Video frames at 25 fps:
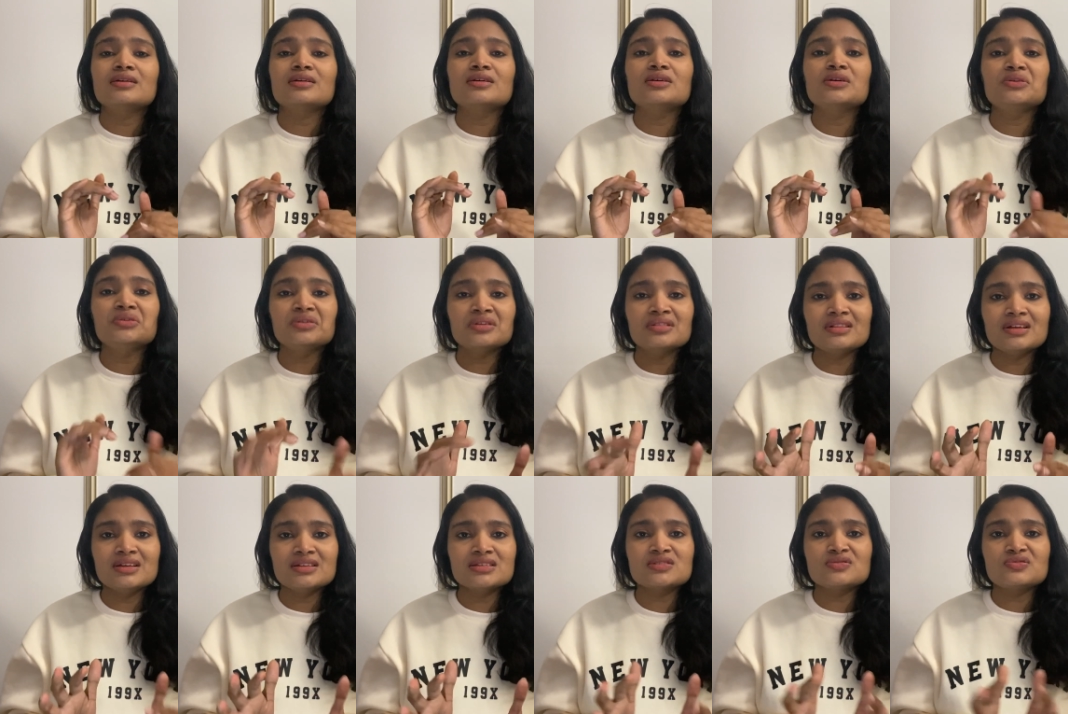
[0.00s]
good
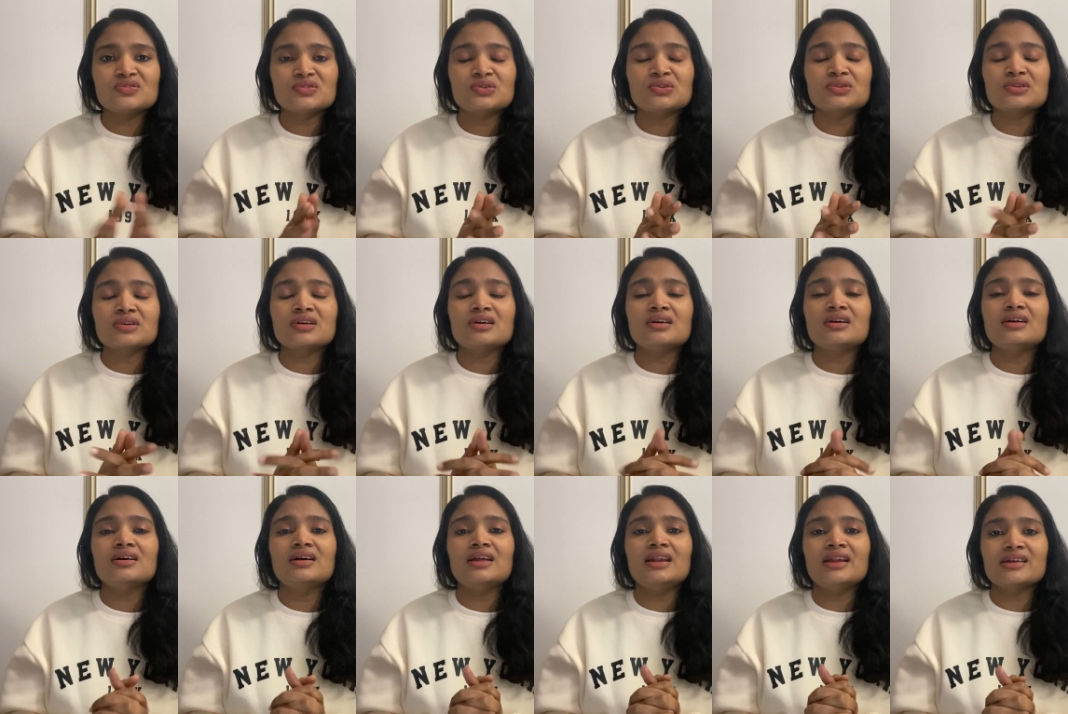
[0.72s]
things for
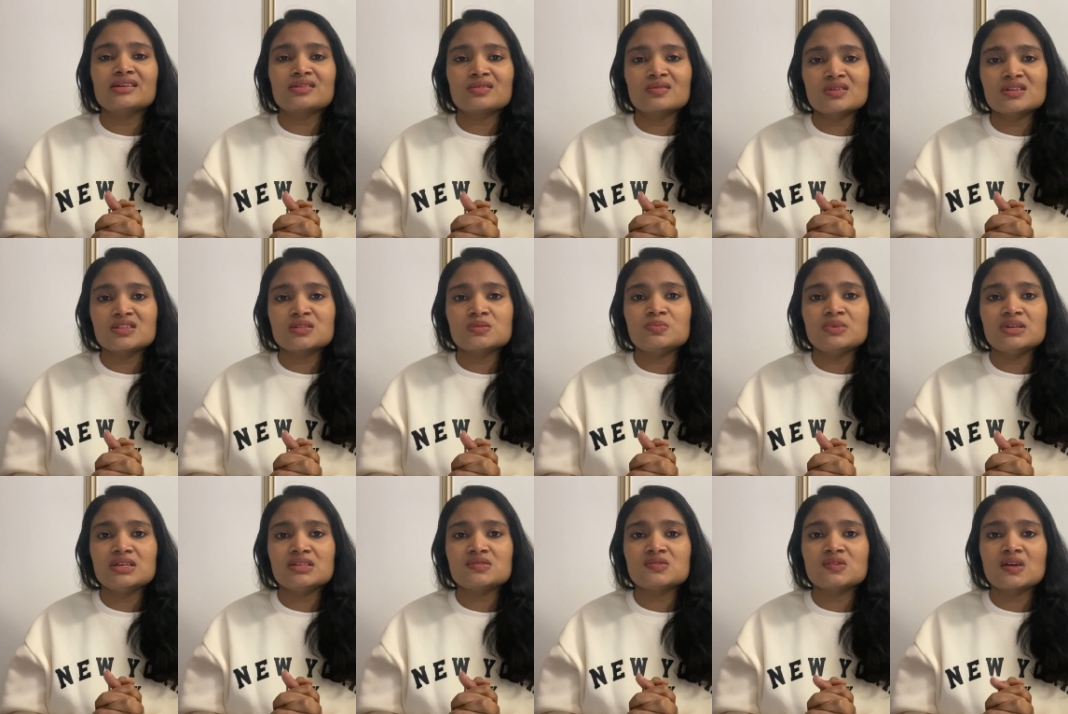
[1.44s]
uh,
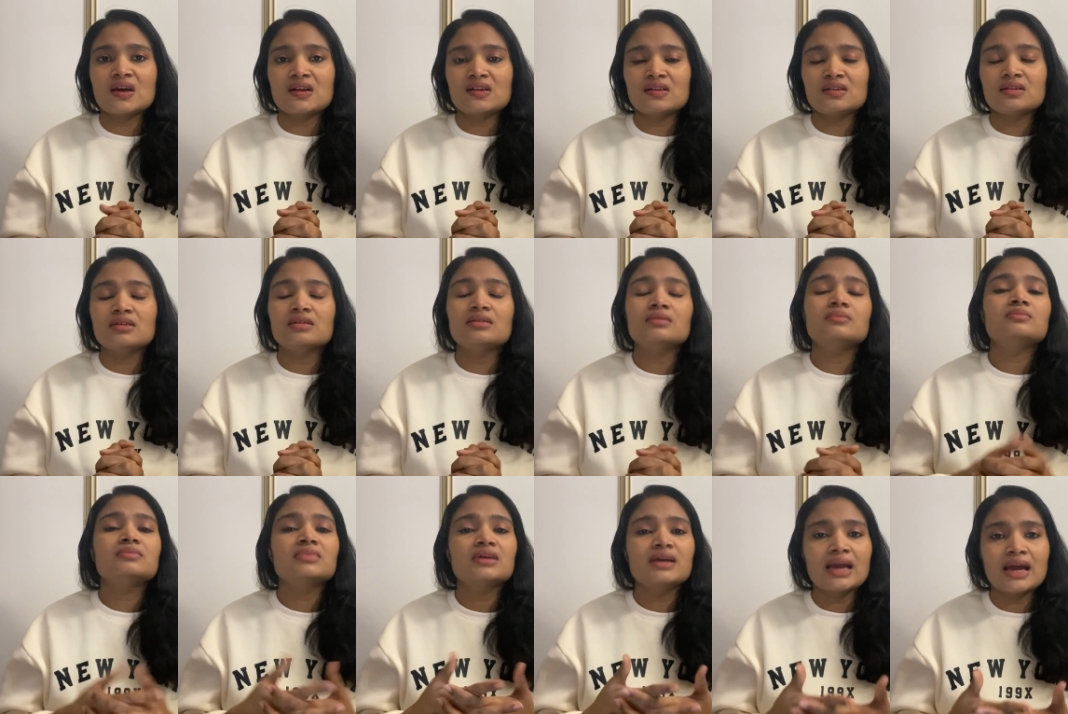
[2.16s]
electronics-based cat
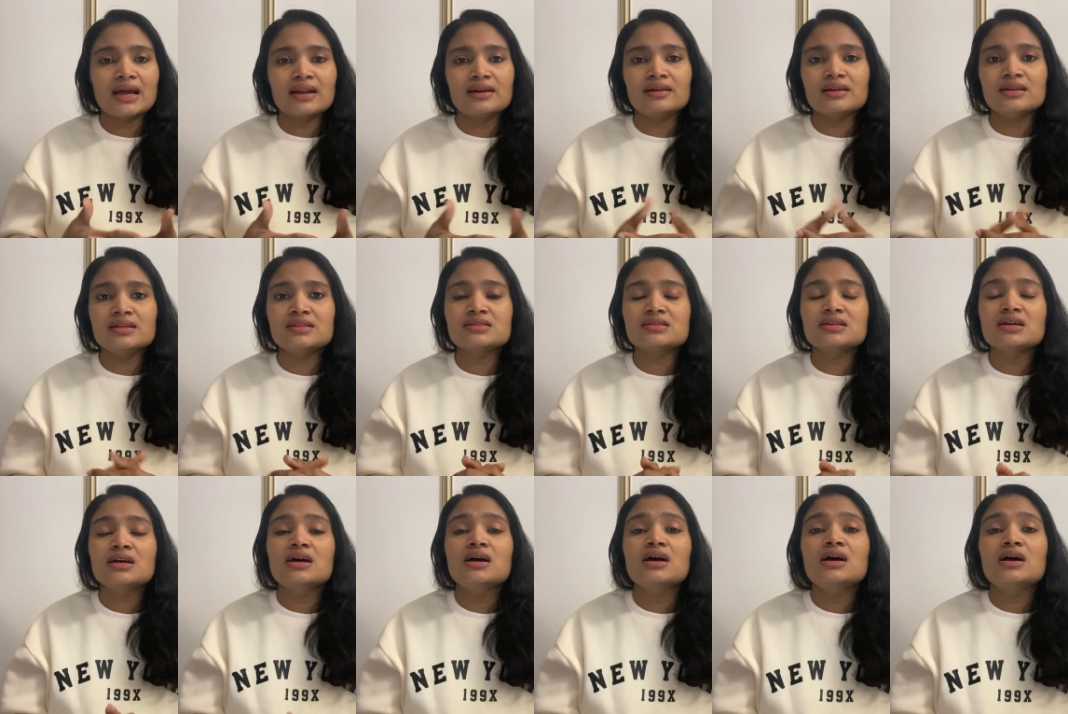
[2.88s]
candidates.